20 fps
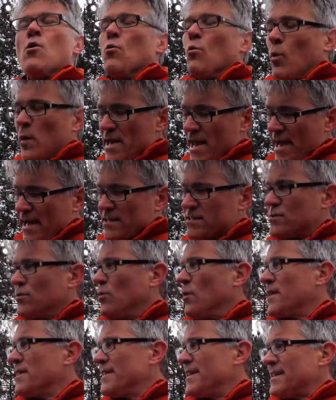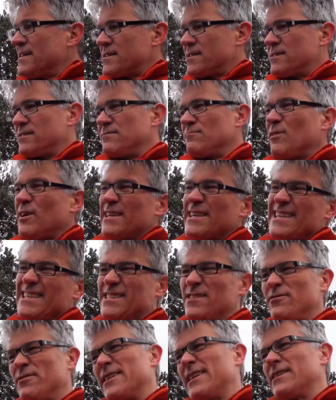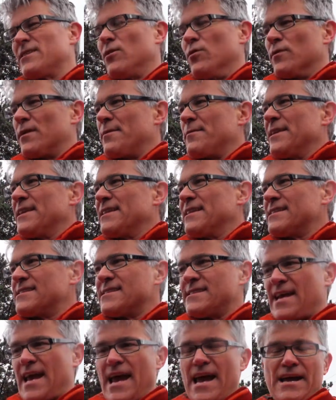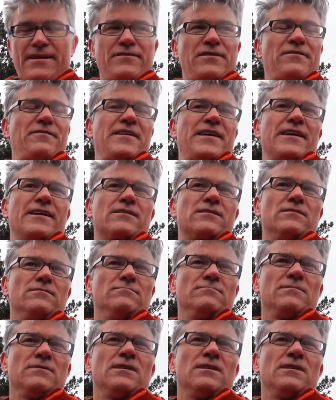Well, yeah, so on this, you do and you don't. This is a heavy vehicle.